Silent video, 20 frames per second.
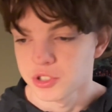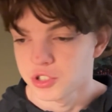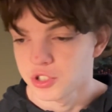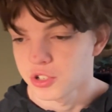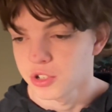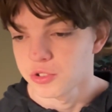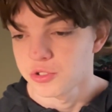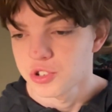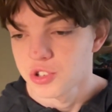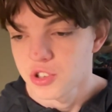You
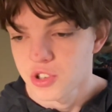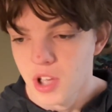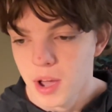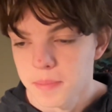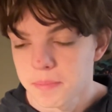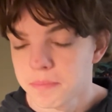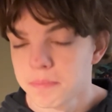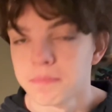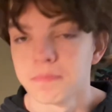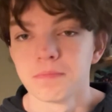gotta
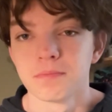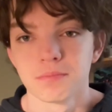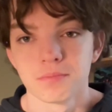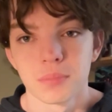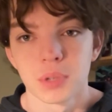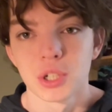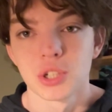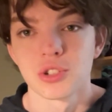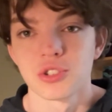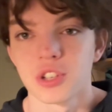
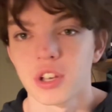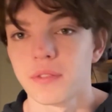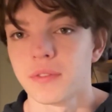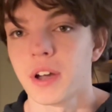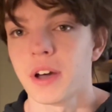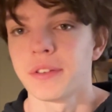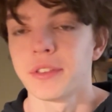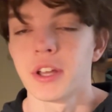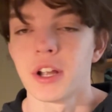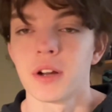put yourself
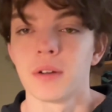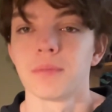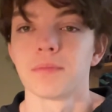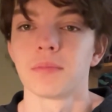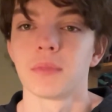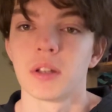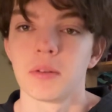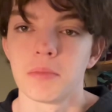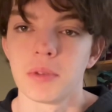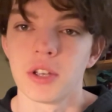out there
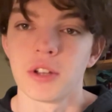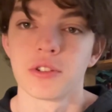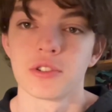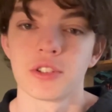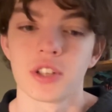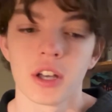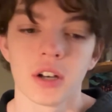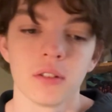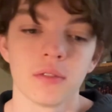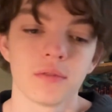and be
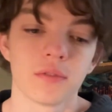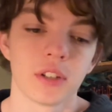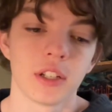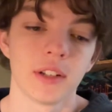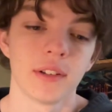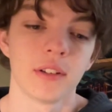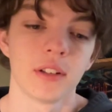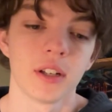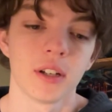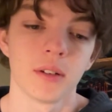yourself, and